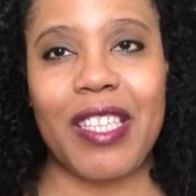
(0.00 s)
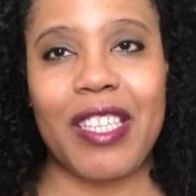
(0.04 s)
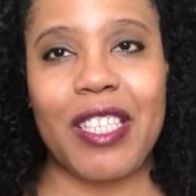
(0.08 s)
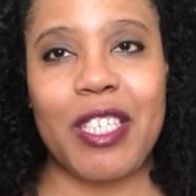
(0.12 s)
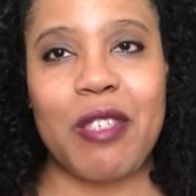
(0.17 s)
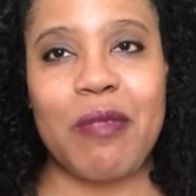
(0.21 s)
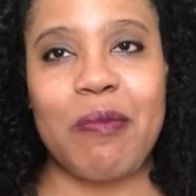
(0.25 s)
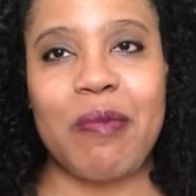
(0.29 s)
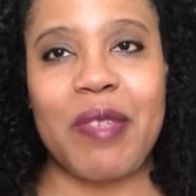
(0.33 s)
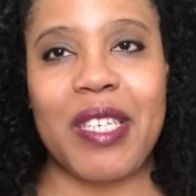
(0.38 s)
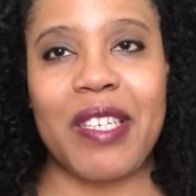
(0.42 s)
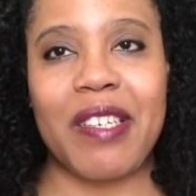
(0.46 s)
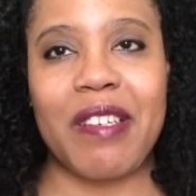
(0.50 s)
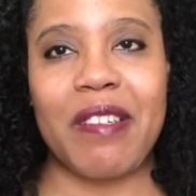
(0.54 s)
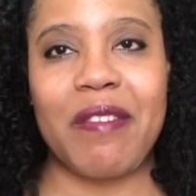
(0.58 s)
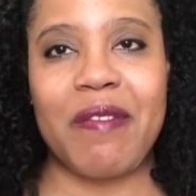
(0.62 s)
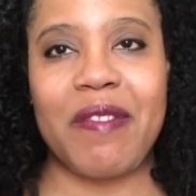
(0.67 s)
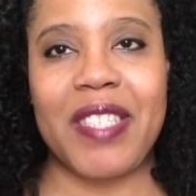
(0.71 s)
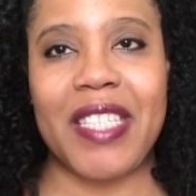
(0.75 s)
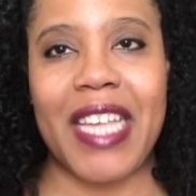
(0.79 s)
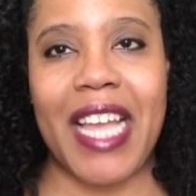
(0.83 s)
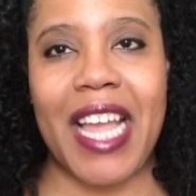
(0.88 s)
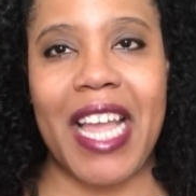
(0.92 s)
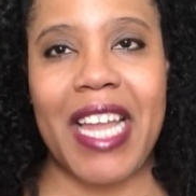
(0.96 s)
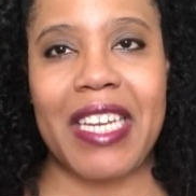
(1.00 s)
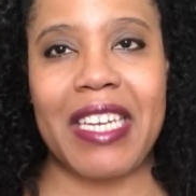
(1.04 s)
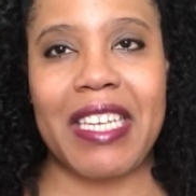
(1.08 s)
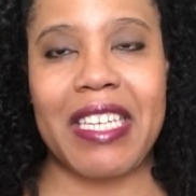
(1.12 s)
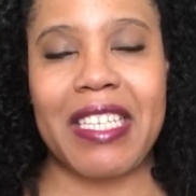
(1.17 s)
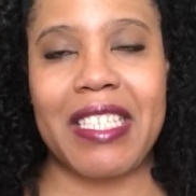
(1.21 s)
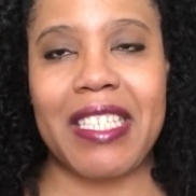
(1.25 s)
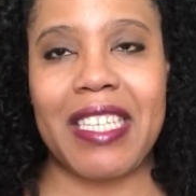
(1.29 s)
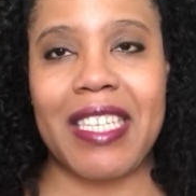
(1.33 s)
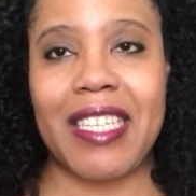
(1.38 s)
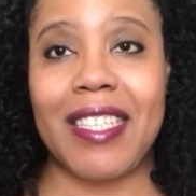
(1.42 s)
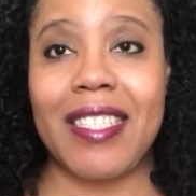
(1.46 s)
a little bit of
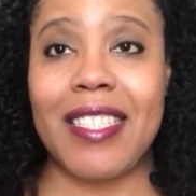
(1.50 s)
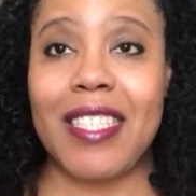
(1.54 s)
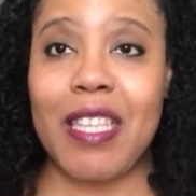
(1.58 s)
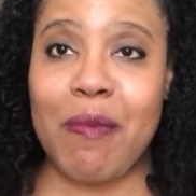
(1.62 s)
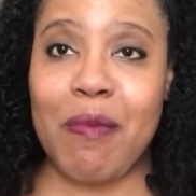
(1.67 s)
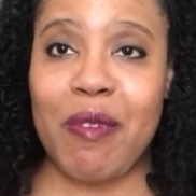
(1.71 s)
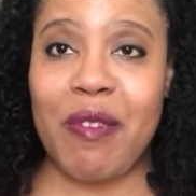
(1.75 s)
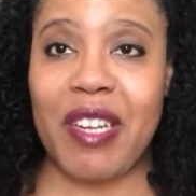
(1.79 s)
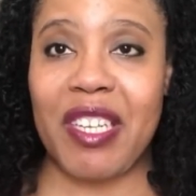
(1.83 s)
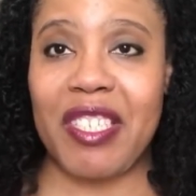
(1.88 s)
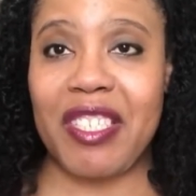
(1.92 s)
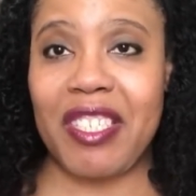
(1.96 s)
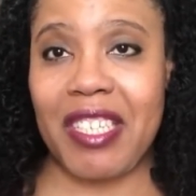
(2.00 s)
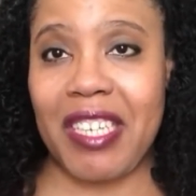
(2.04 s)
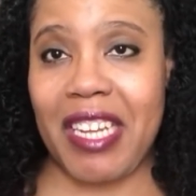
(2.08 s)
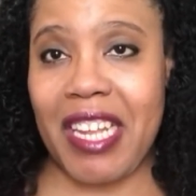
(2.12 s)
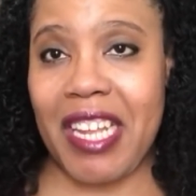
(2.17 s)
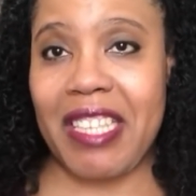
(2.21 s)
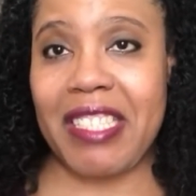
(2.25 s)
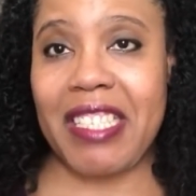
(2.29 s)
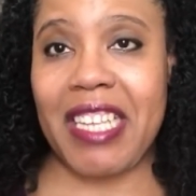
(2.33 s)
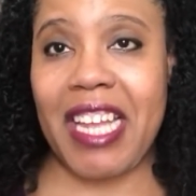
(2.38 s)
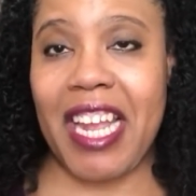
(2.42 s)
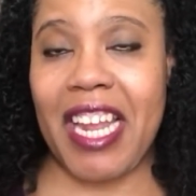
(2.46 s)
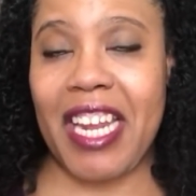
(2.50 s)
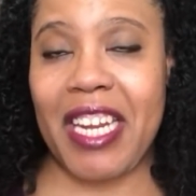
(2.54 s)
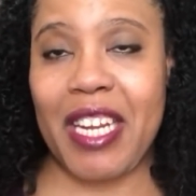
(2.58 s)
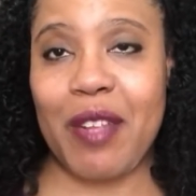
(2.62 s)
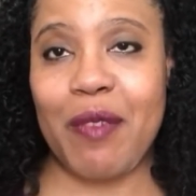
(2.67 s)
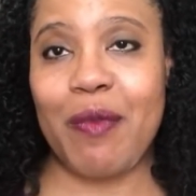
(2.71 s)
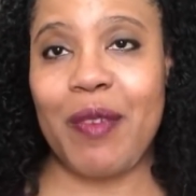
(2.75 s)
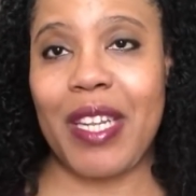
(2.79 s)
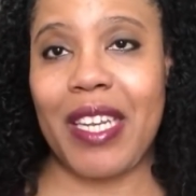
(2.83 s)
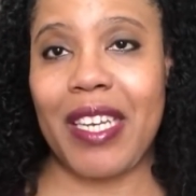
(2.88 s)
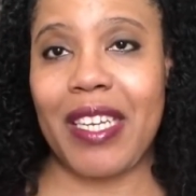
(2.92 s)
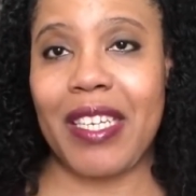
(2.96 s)
sadness and separation anxiety
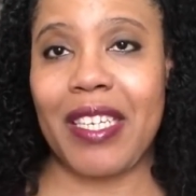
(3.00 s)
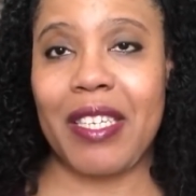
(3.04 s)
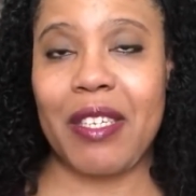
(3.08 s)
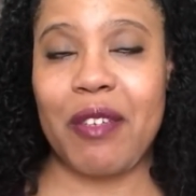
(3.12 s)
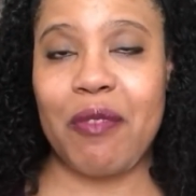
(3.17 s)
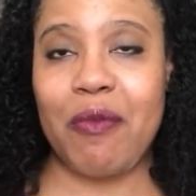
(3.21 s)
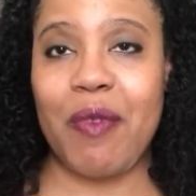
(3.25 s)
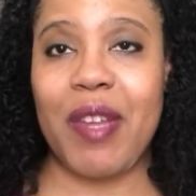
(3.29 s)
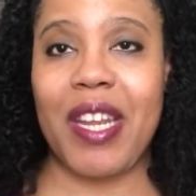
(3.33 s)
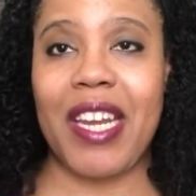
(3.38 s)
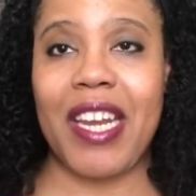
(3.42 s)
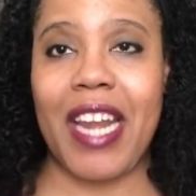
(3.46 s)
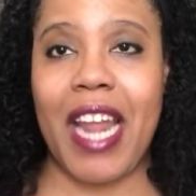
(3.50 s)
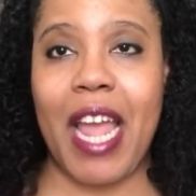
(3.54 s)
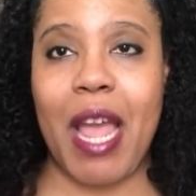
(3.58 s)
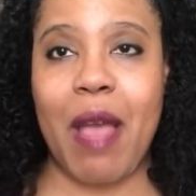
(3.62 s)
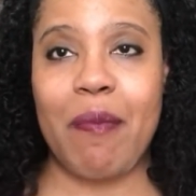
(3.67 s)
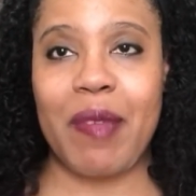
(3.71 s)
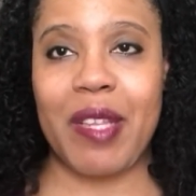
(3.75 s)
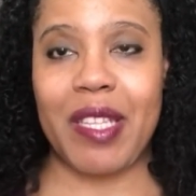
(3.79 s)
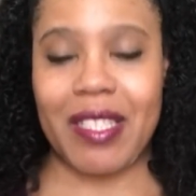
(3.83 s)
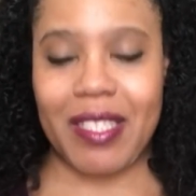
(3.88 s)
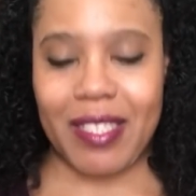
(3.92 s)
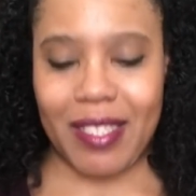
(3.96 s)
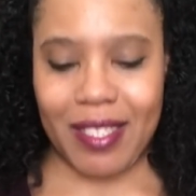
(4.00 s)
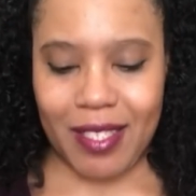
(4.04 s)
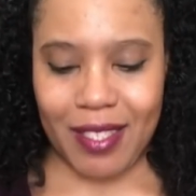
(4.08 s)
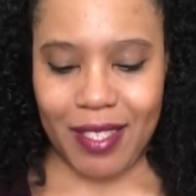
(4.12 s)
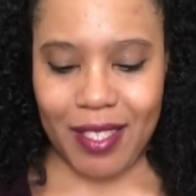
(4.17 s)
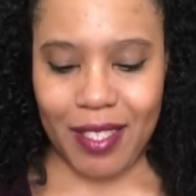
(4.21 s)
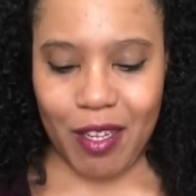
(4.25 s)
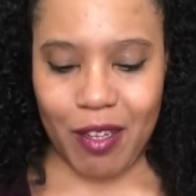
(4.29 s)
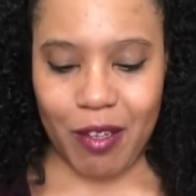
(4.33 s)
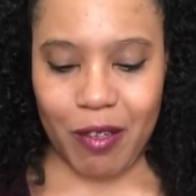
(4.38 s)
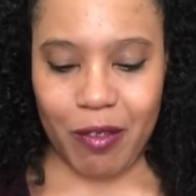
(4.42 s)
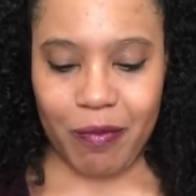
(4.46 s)
when it happens.
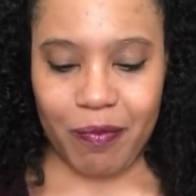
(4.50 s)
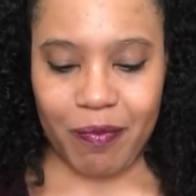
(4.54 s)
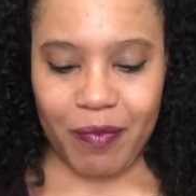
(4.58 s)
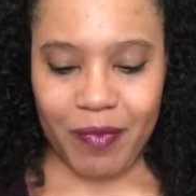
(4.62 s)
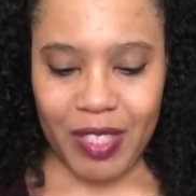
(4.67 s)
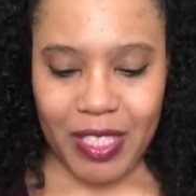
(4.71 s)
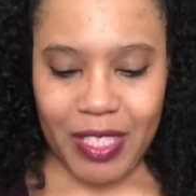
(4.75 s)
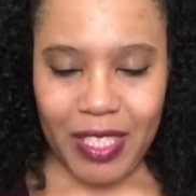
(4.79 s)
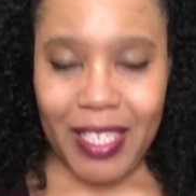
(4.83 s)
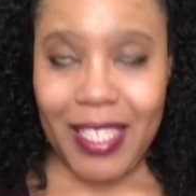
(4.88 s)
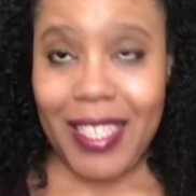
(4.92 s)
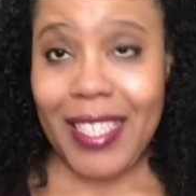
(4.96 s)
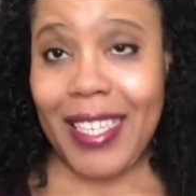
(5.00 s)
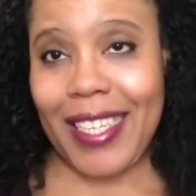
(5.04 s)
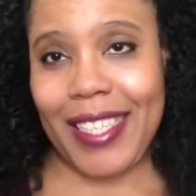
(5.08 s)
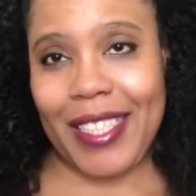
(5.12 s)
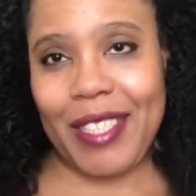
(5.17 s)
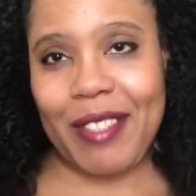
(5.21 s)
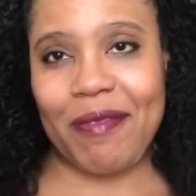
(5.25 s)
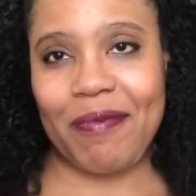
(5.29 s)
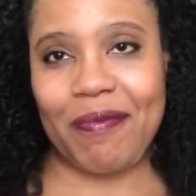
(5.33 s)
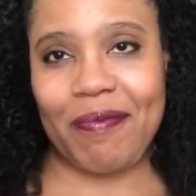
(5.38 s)
So yeah.